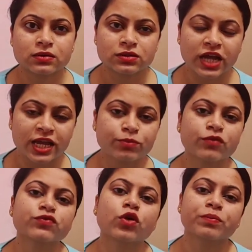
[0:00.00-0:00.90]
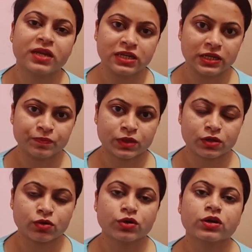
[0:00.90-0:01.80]
type of comedy
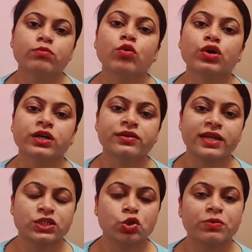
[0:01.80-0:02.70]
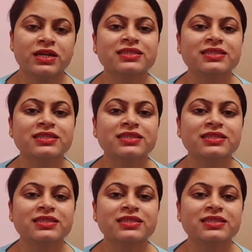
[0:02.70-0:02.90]
or a modern tragicomedy.